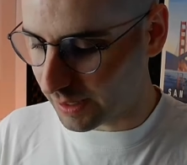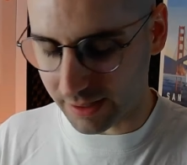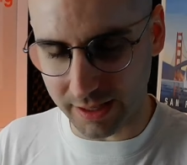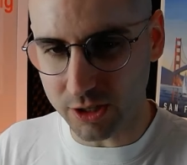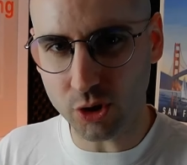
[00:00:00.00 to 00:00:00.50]

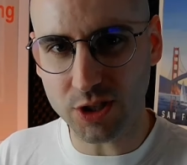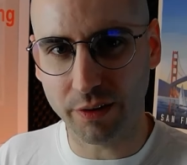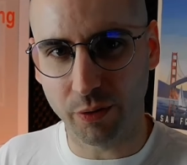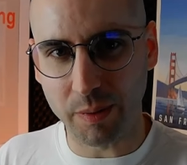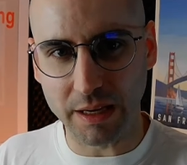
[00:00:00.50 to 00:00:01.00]
interesting
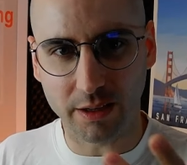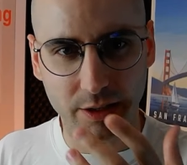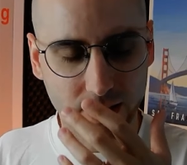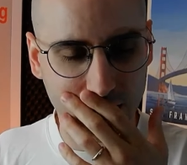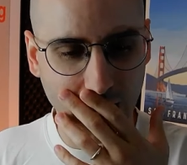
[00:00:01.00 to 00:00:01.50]
for me,
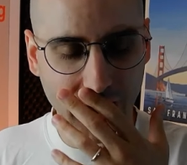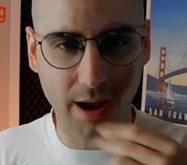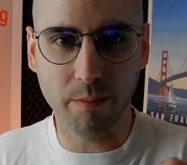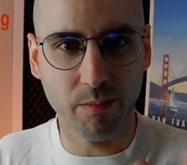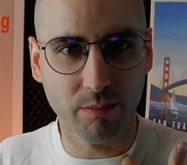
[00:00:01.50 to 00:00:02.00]
because
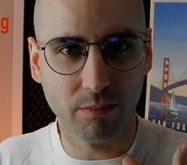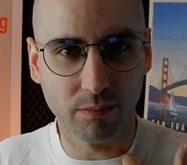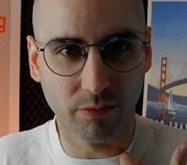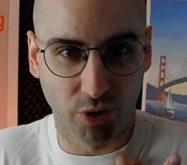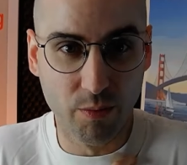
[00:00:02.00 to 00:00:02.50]
I'm
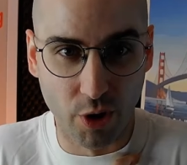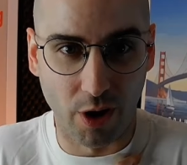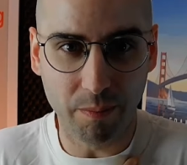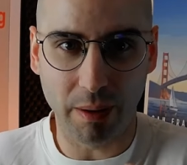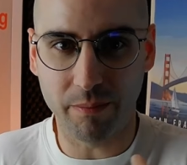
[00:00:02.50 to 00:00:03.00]
from
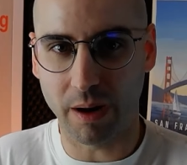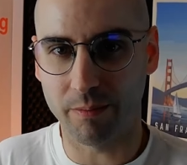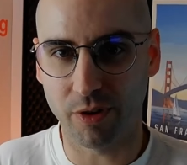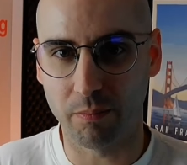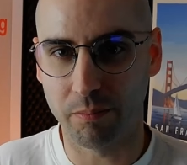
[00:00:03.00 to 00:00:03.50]
Europe. I'm
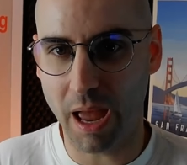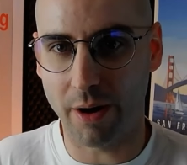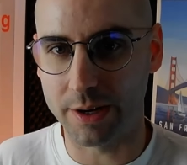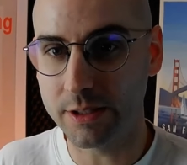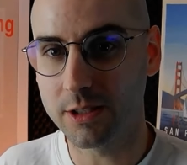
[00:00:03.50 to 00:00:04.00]
from
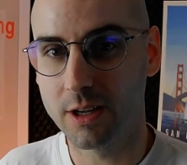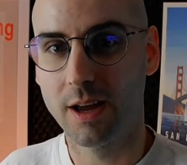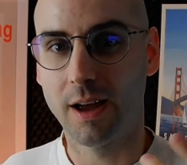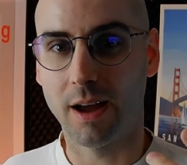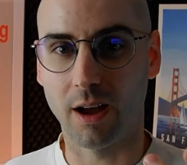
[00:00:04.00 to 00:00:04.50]
Paris.
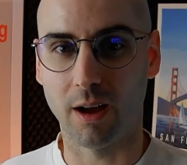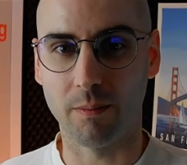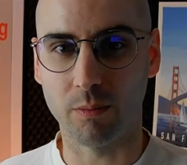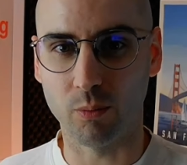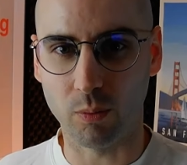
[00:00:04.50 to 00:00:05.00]
Uh,
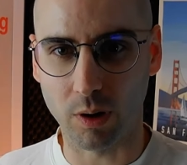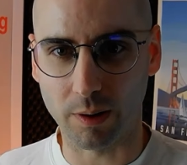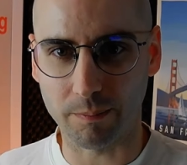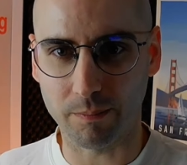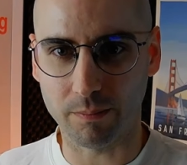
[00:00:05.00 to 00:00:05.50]

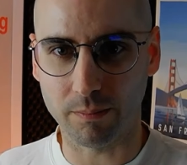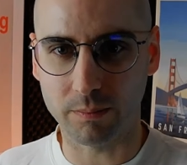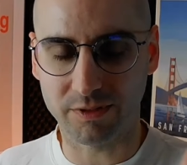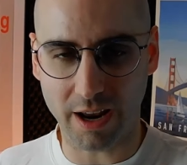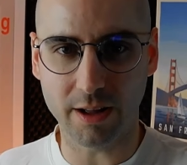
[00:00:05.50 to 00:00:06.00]
uh,
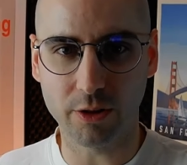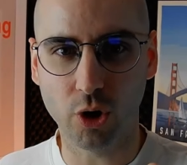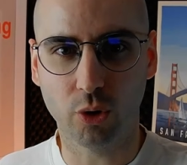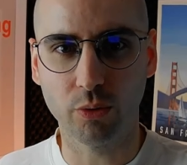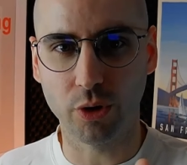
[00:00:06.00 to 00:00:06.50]
Daniel,
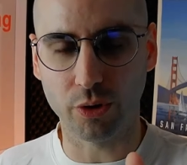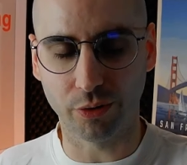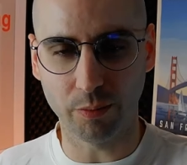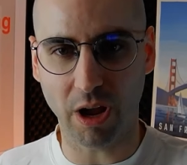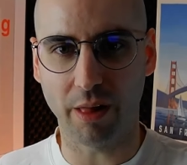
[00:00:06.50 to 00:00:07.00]
you're
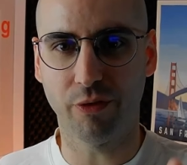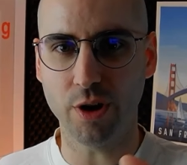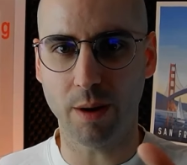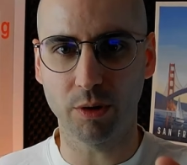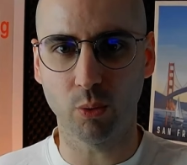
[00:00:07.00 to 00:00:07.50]
from
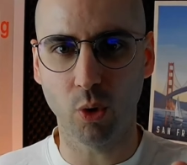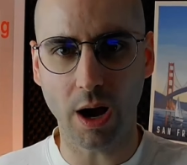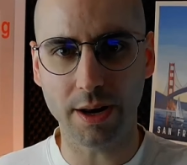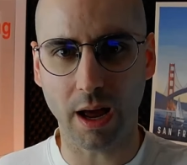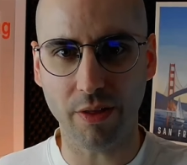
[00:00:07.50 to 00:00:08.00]
California, but
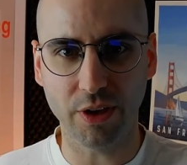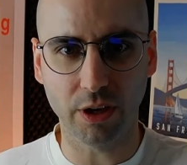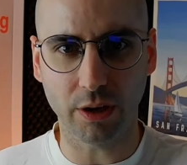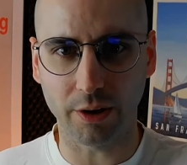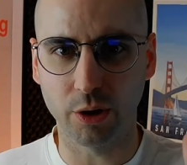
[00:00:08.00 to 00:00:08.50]
Rohan, I
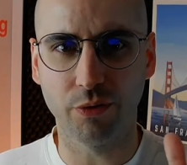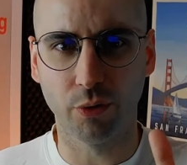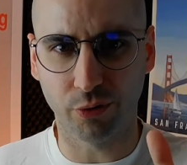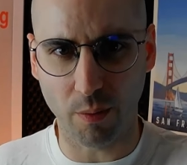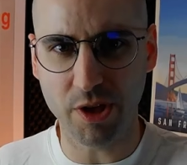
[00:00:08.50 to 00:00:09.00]
don't know if you're
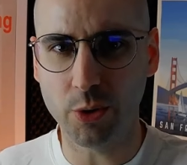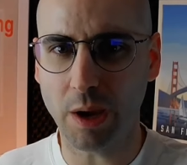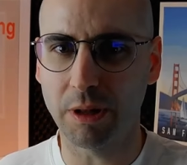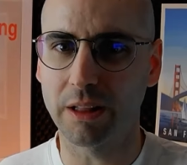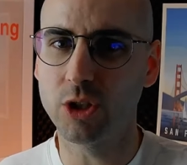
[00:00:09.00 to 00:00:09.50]
from the UK,
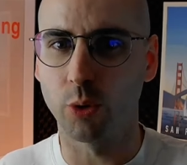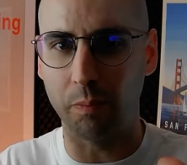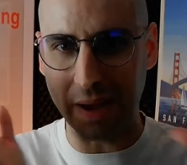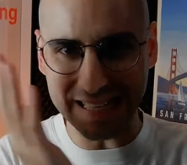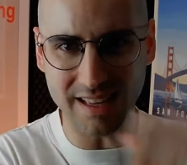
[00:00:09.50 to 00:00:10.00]
but at least you were
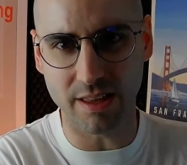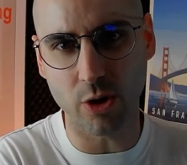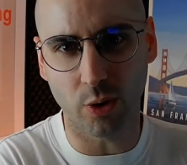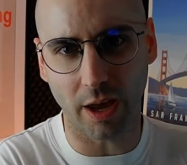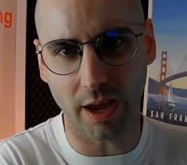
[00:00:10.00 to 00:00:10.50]
based in the UK,